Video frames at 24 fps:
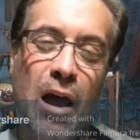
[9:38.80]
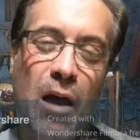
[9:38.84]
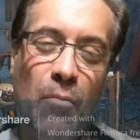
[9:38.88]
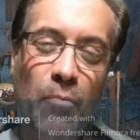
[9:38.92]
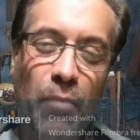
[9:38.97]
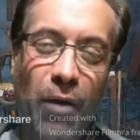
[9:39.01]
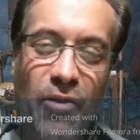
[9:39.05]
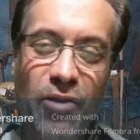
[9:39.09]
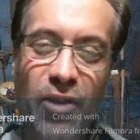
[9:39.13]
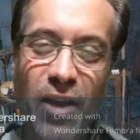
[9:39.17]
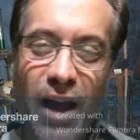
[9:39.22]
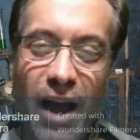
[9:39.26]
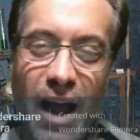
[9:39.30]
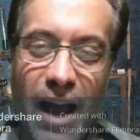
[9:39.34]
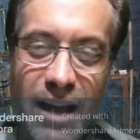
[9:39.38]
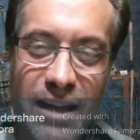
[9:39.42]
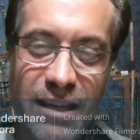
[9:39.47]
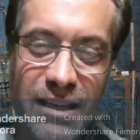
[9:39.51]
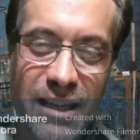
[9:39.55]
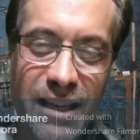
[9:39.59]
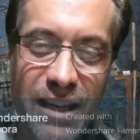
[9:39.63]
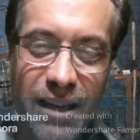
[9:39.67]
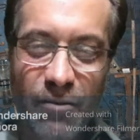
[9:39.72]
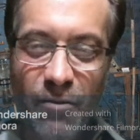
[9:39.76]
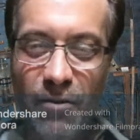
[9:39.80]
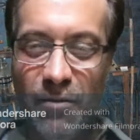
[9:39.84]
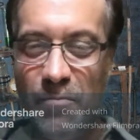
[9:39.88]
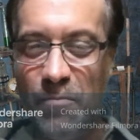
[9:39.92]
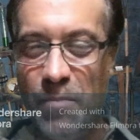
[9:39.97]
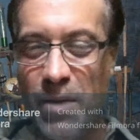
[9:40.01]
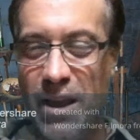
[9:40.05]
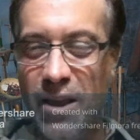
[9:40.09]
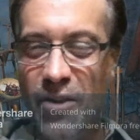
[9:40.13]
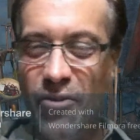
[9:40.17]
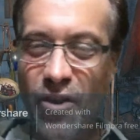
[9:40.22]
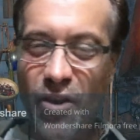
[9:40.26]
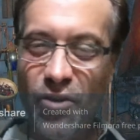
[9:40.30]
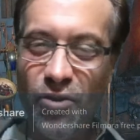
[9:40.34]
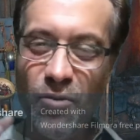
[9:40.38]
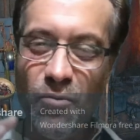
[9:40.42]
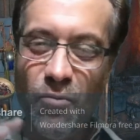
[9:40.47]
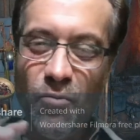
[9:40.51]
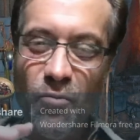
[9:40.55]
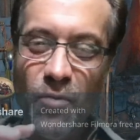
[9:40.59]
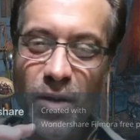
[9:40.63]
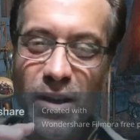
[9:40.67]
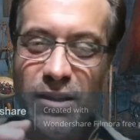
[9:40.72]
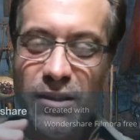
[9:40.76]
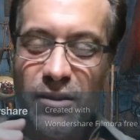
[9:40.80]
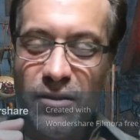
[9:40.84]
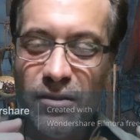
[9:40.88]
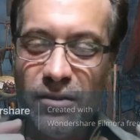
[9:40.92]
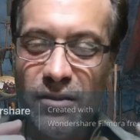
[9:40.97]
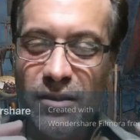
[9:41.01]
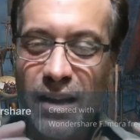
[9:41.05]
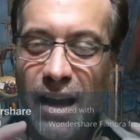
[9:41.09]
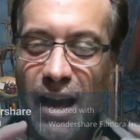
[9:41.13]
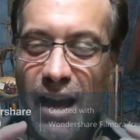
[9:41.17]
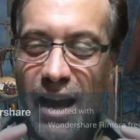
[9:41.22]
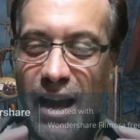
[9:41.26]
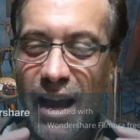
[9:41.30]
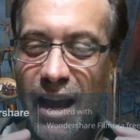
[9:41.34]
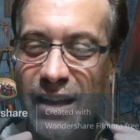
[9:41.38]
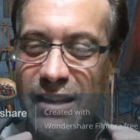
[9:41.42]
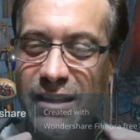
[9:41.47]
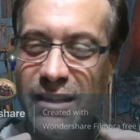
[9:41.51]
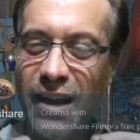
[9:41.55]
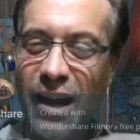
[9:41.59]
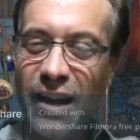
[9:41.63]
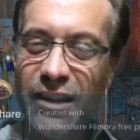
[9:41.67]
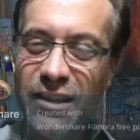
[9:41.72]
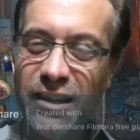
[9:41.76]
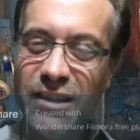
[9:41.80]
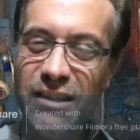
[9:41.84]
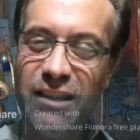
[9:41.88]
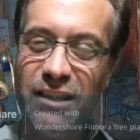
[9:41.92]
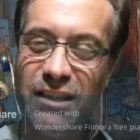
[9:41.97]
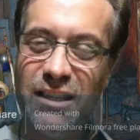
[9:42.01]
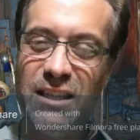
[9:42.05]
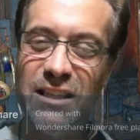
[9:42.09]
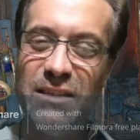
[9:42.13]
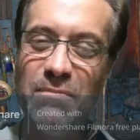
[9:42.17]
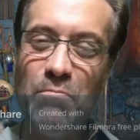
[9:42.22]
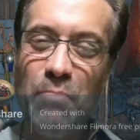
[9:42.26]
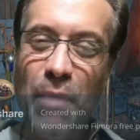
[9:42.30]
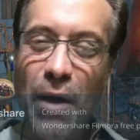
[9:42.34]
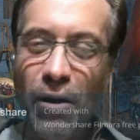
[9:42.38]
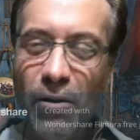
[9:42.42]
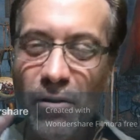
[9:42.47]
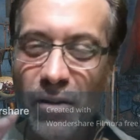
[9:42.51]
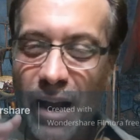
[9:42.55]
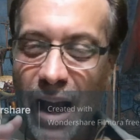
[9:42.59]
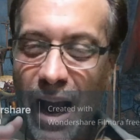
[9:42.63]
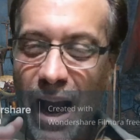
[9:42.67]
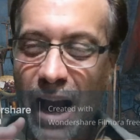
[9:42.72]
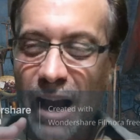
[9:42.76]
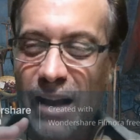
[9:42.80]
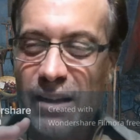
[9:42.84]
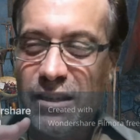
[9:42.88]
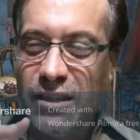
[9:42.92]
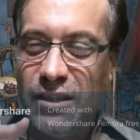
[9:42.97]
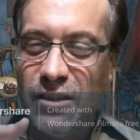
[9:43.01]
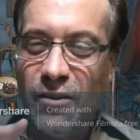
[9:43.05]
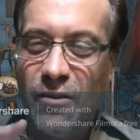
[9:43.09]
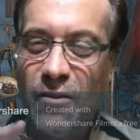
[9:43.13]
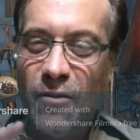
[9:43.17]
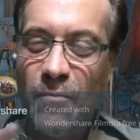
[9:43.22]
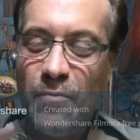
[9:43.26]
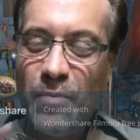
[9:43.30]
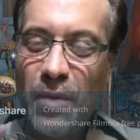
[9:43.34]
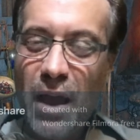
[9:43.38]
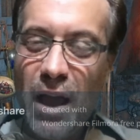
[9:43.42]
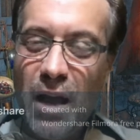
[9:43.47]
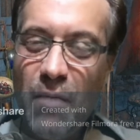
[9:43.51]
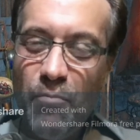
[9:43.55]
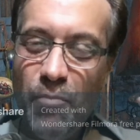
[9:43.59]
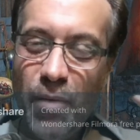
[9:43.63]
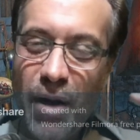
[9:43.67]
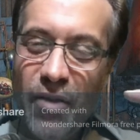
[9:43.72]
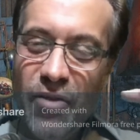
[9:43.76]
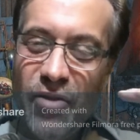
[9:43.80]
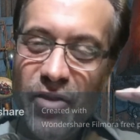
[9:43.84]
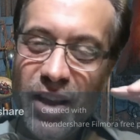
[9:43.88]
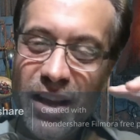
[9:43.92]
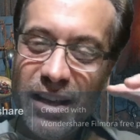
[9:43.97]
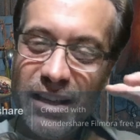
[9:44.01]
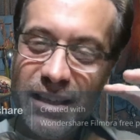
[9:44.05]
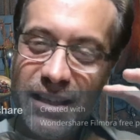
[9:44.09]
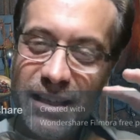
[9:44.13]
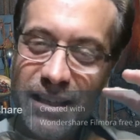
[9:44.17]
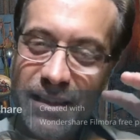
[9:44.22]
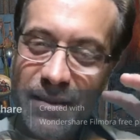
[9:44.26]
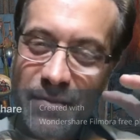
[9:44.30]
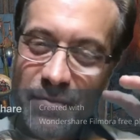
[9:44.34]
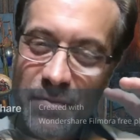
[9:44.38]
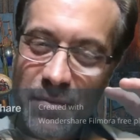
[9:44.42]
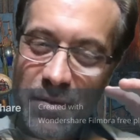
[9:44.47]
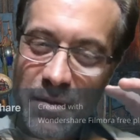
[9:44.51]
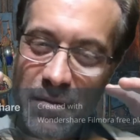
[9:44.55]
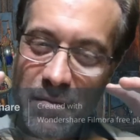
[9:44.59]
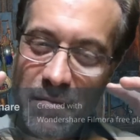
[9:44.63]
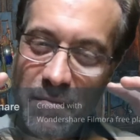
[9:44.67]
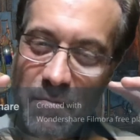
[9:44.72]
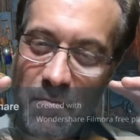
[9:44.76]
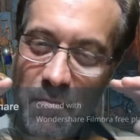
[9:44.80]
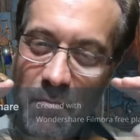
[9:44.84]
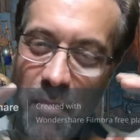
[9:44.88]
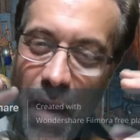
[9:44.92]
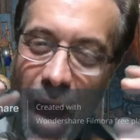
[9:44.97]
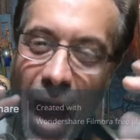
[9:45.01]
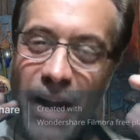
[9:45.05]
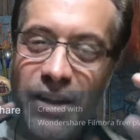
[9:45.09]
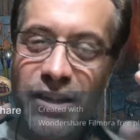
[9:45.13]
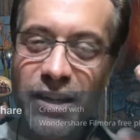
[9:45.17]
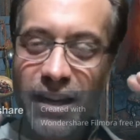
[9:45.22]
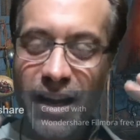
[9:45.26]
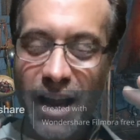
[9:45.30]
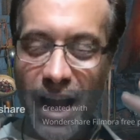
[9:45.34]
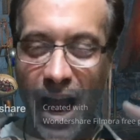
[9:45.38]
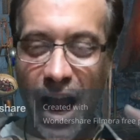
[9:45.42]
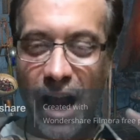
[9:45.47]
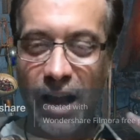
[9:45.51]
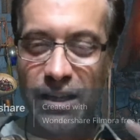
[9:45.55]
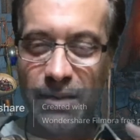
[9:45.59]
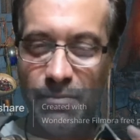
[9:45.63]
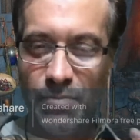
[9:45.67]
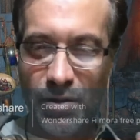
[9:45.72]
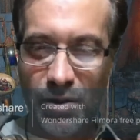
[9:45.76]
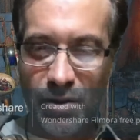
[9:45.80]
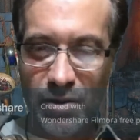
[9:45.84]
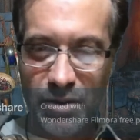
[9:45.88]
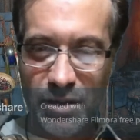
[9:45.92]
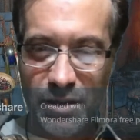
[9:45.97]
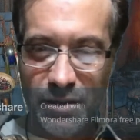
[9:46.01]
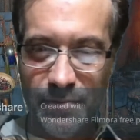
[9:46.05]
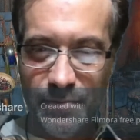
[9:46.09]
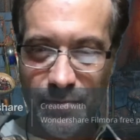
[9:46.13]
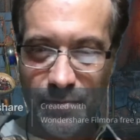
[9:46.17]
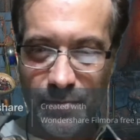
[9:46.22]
But the idea would be that the wizard is not just a spellcaster, but this magic expert.